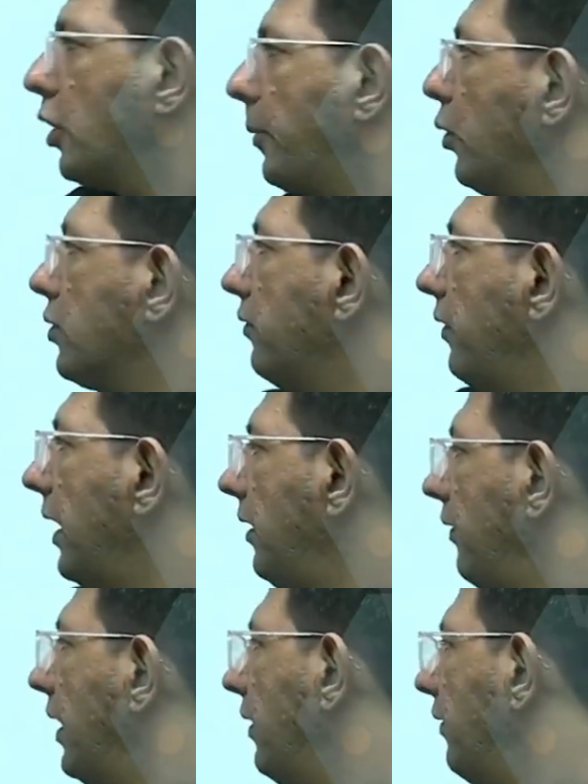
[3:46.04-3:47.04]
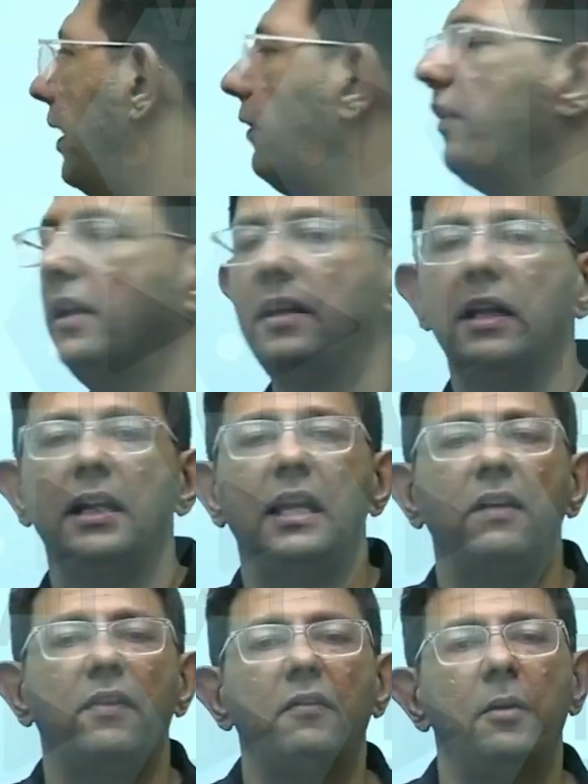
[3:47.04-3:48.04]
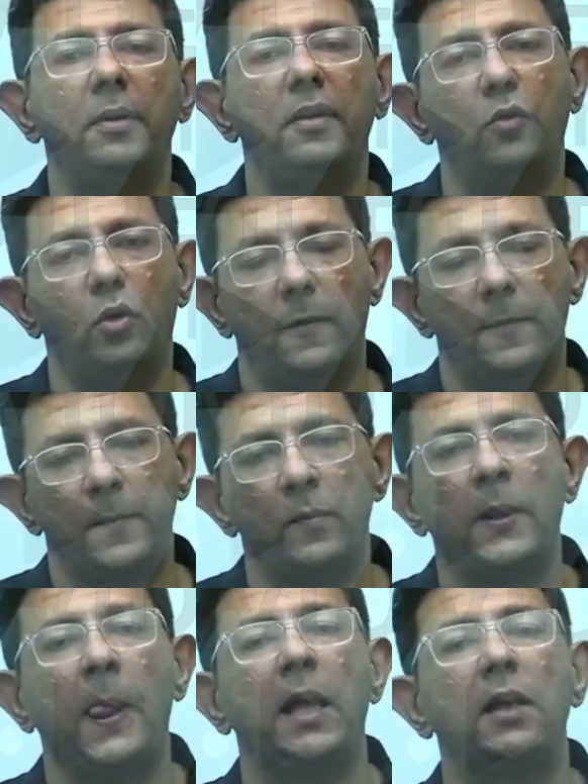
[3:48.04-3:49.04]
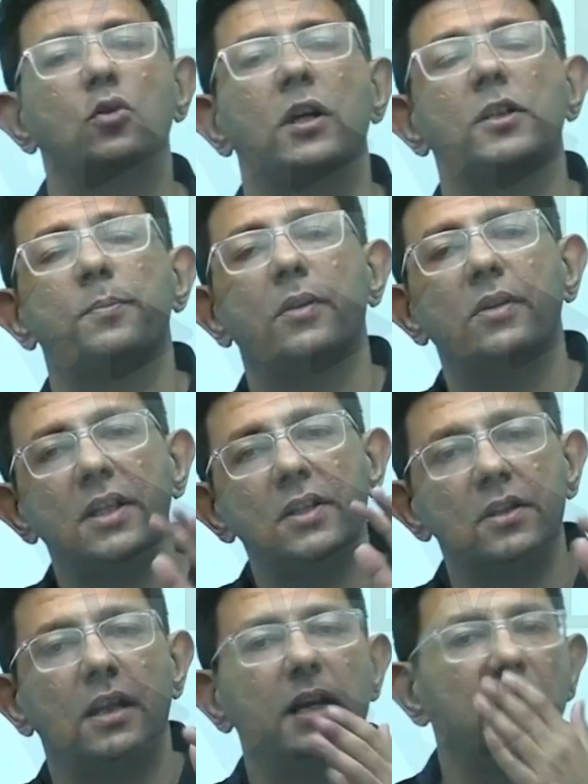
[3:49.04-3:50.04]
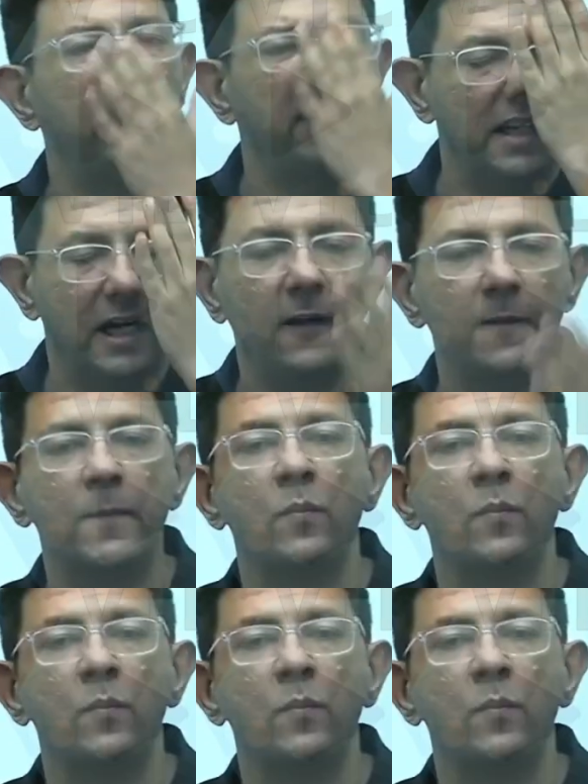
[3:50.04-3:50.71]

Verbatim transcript: Suppose 1, 1, 1, 1, then AFI will be 4. So as per this criteria,